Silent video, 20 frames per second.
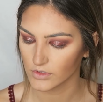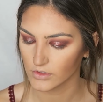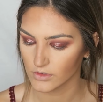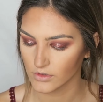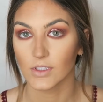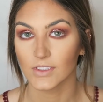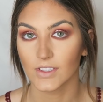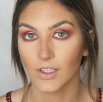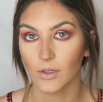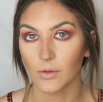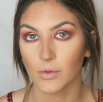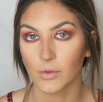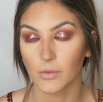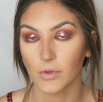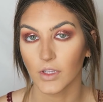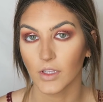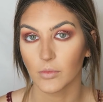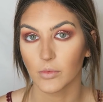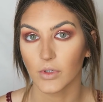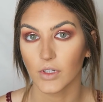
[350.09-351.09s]
So I thought it would be
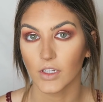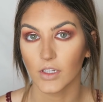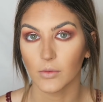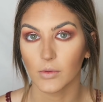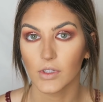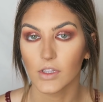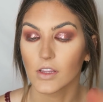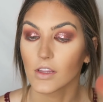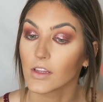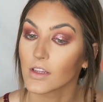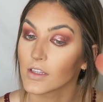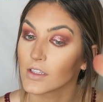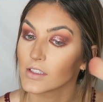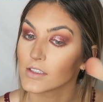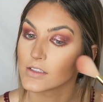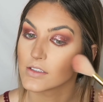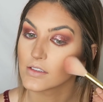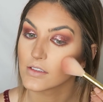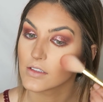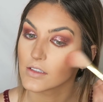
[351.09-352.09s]
really pretty with
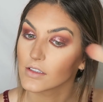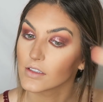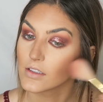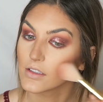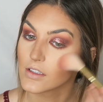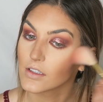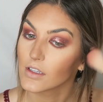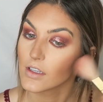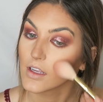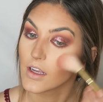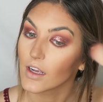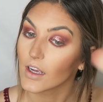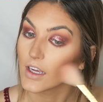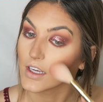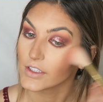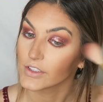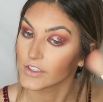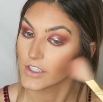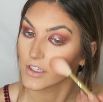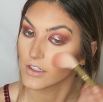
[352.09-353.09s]
this
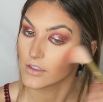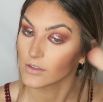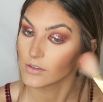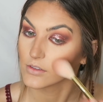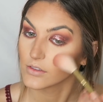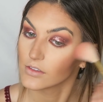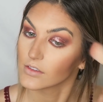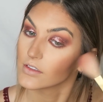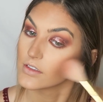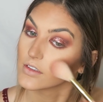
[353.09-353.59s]
eyeshadow,